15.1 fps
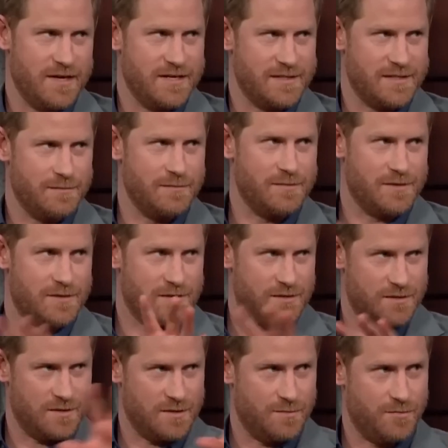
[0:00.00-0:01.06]
built starts to
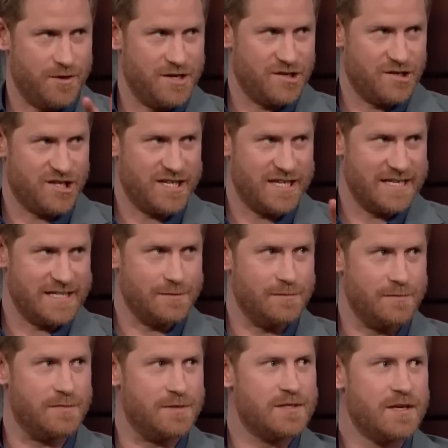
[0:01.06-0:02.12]
crack.
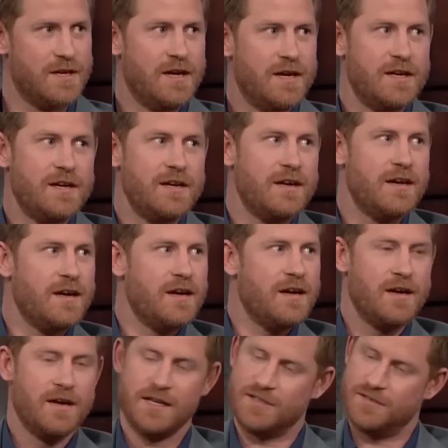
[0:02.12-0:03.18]
Meghan and Harry
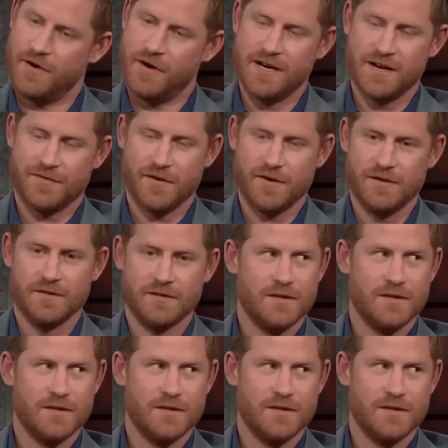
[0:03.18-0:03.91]
wanted control of their